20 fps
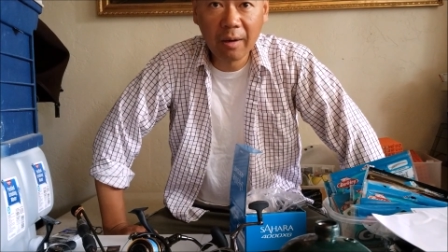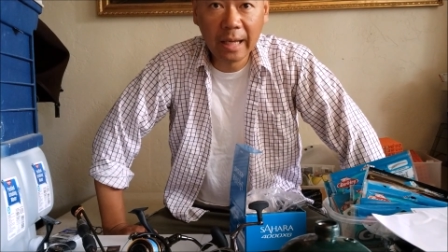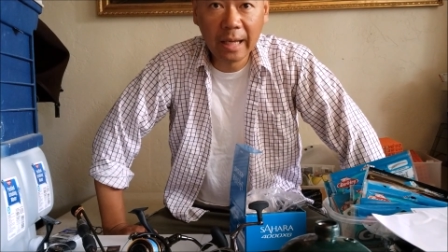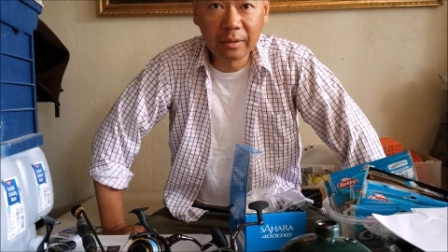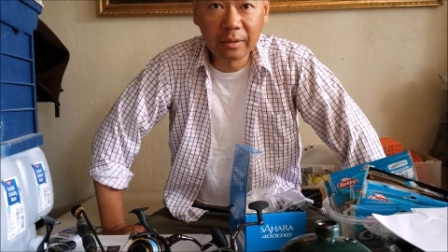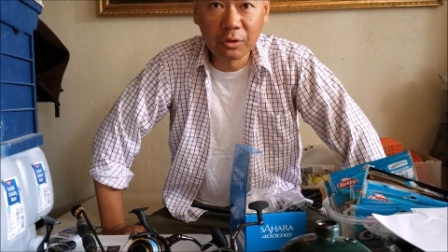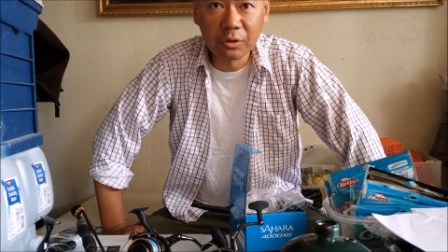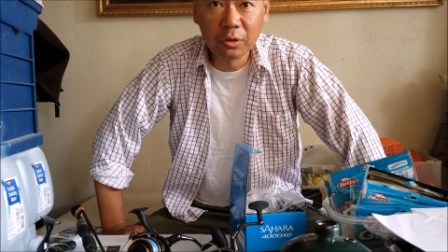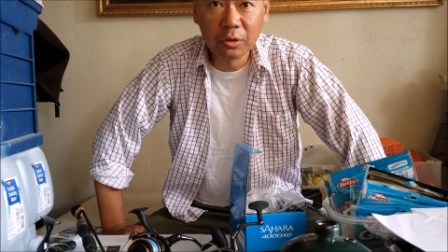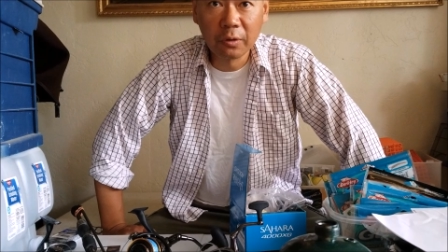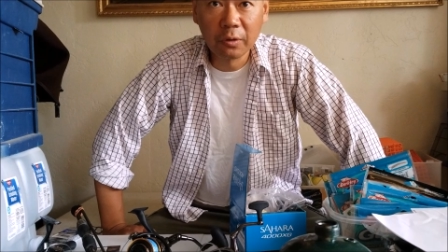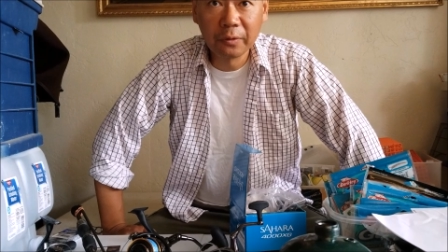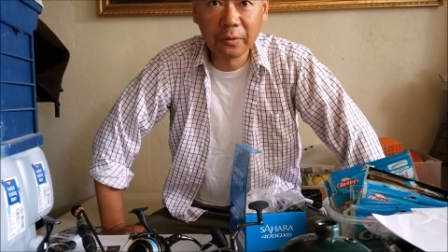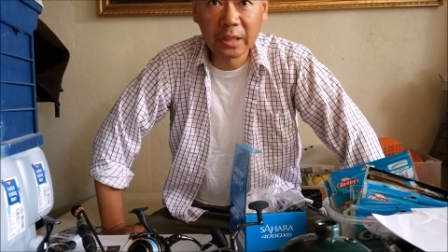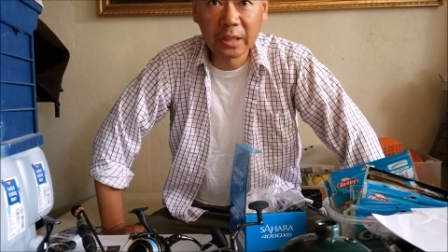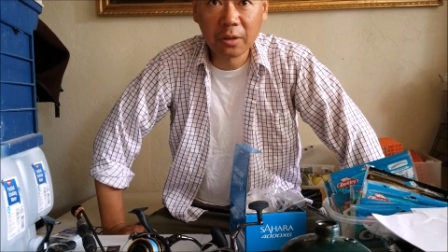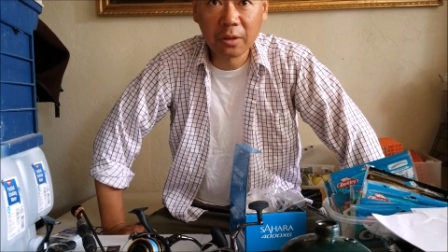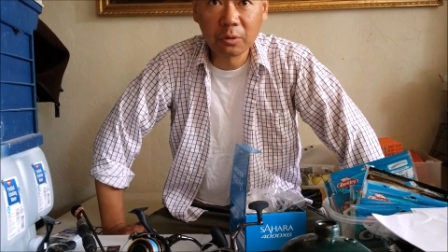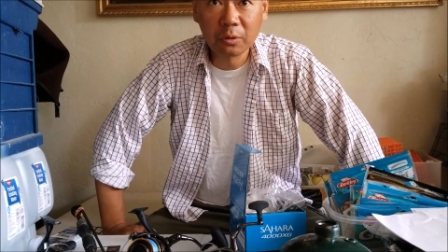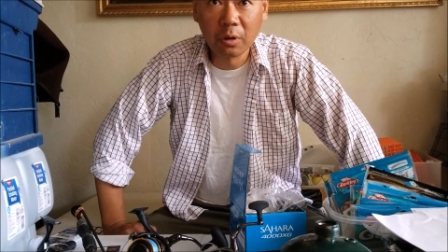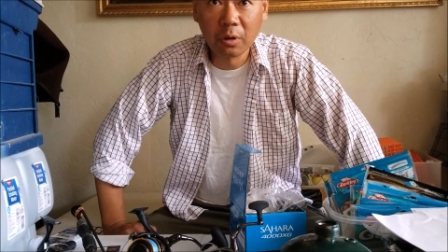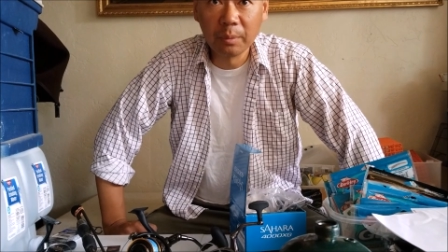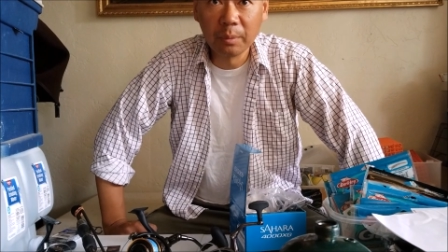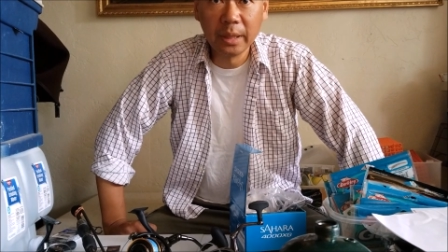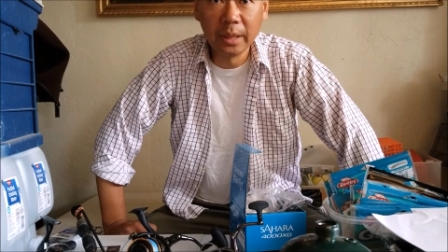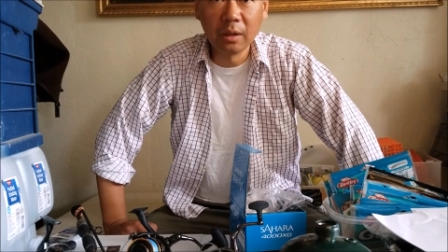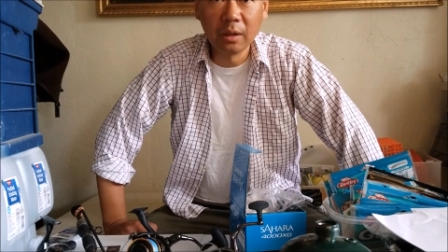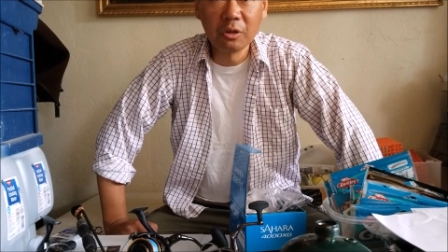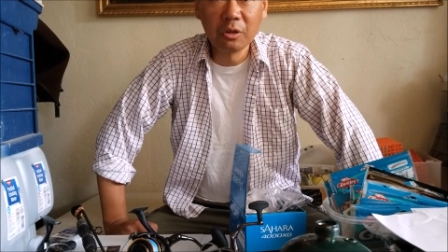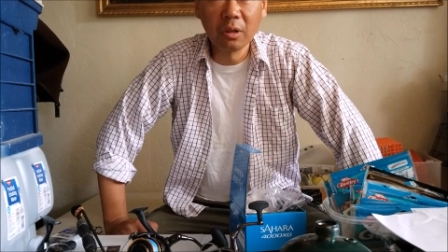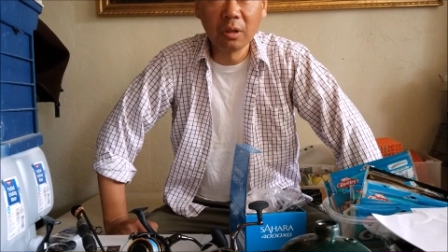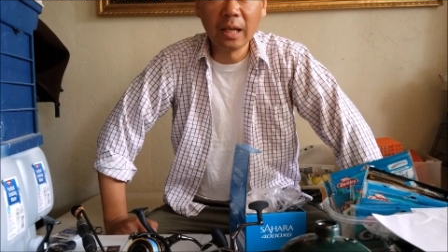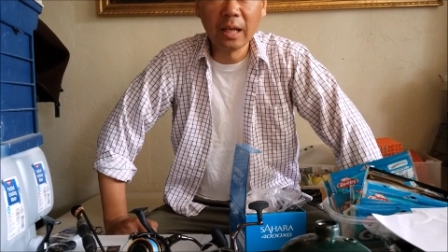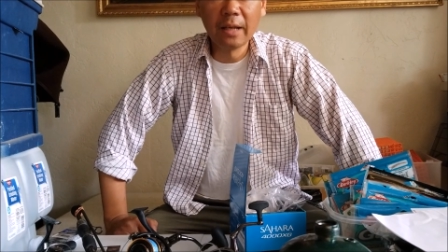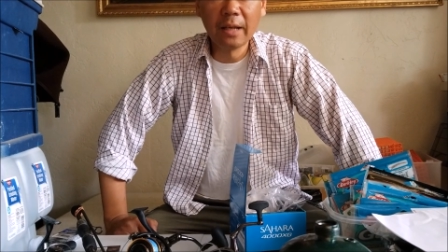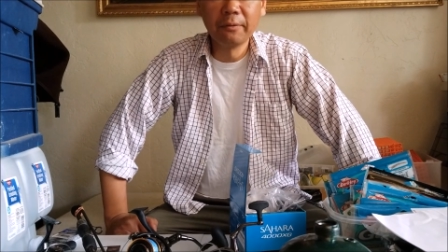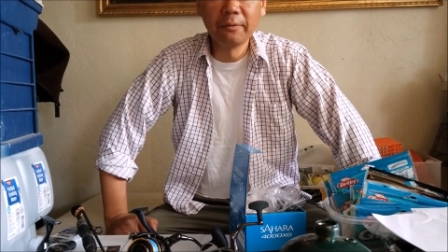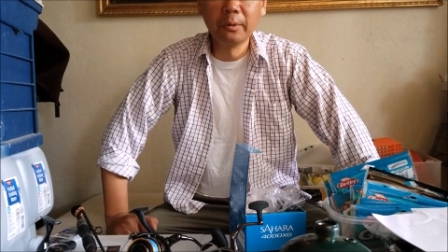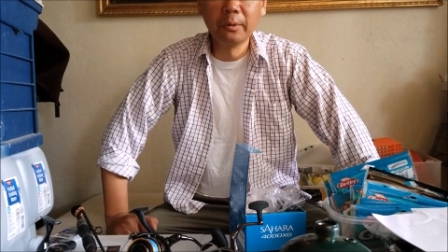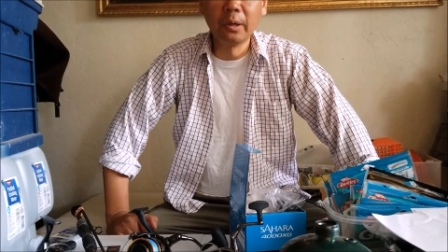at the surf fishing tournament on
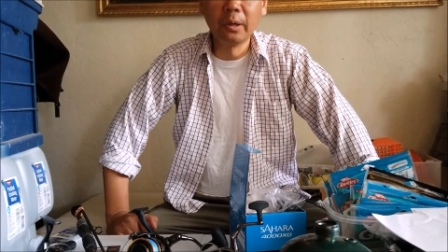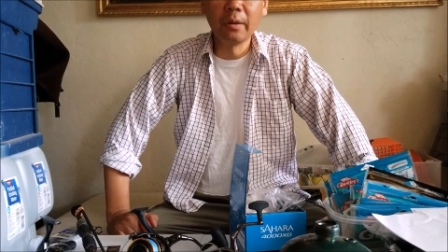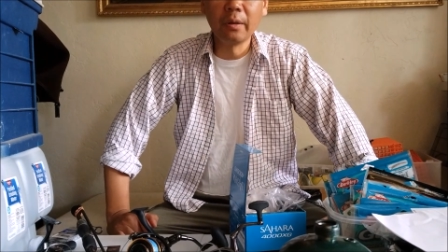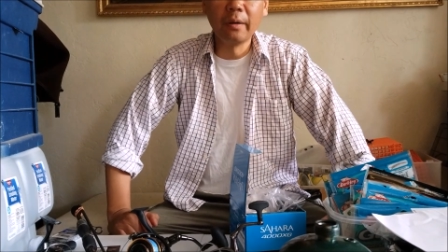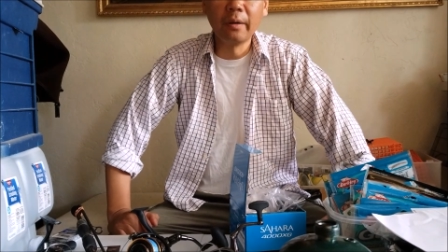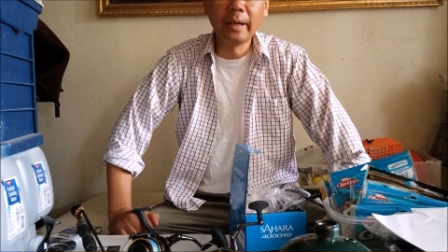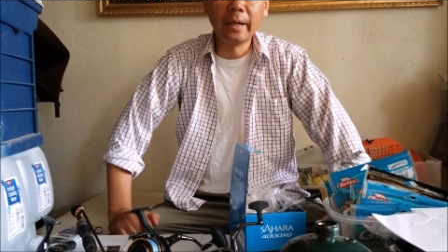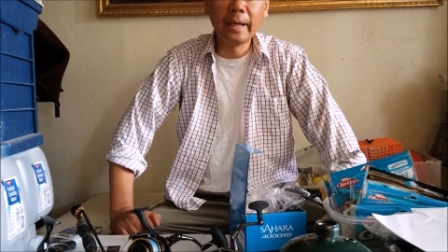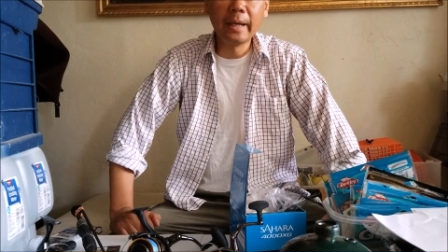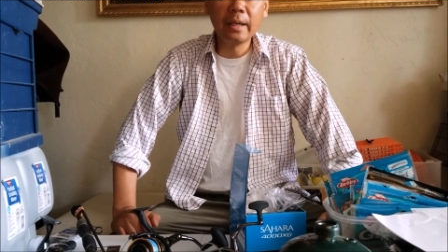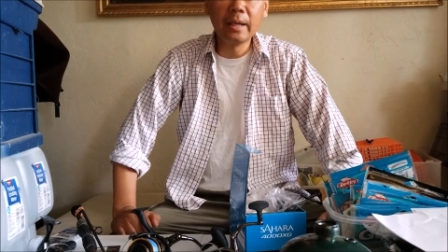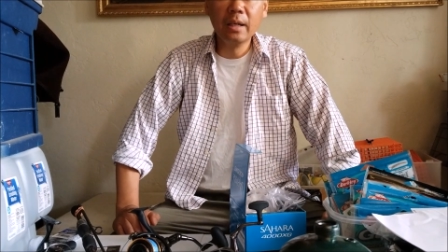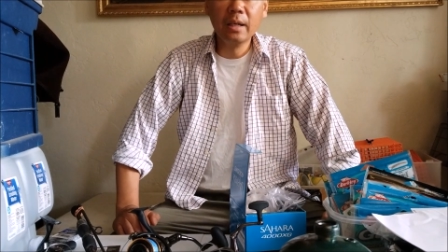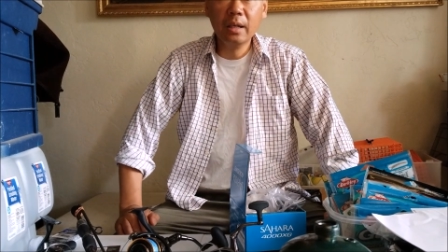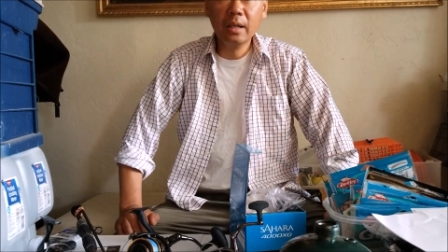July 4th, alright?